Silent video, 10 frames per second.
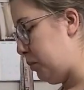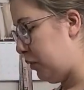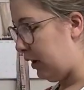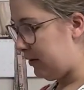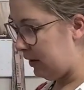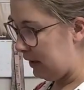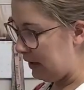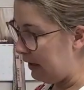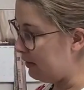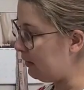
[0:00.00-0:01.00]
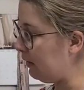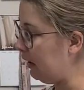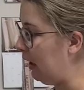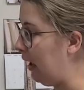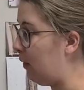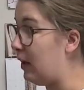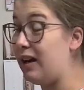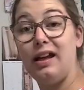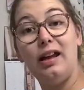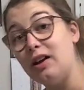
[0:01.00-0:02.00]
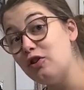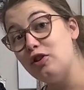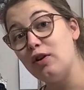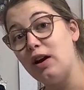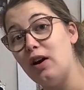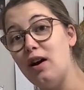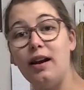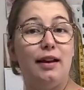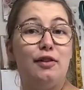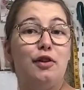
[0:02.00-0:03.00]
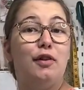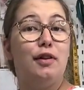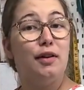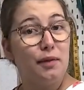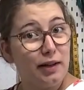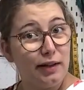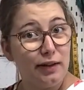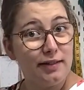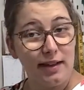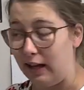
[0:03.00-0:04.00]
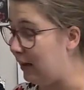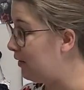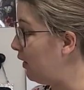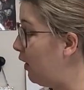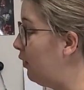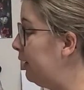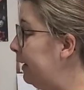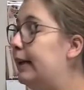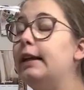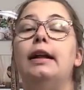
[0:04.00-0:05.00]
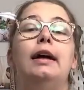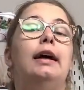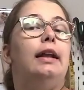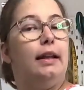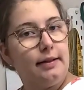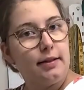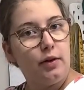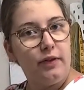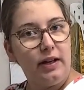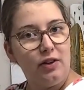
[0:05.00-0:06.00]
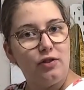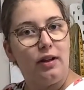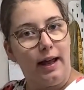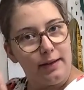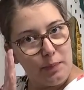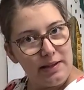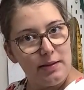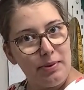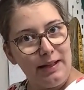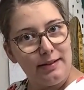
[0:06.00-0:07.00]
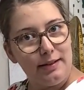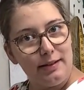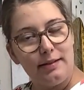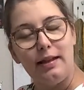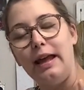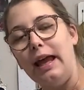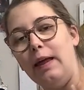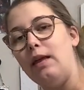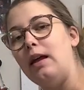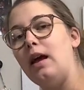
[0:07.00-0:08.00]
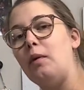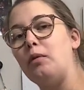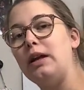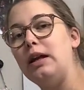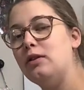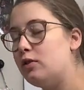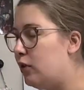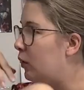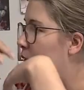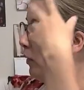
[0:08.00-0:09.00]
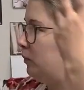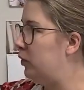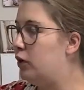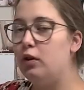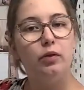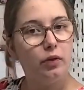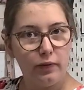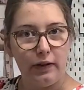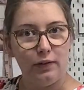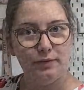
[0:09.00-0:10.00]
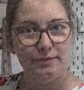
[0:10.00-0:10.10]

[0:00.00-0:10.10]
pressed it nicely, and then I can actually try it on and show you what it looks like. So let's go finish the last bits and pieces, and then I'm ready to do the reveal.